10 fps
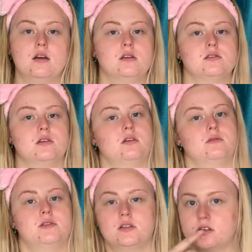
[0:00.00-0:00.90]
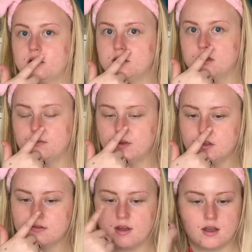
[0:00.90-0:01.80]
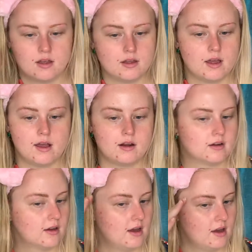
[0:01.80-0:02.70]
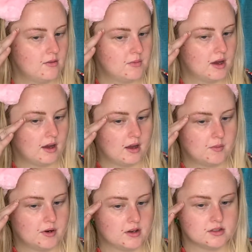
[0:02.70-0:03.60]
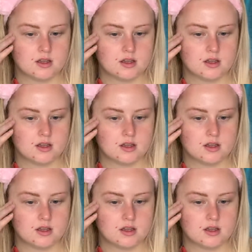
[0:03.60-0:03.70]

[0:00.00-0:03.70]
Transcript: So I'm just going to do my other eye and carve my eyebrows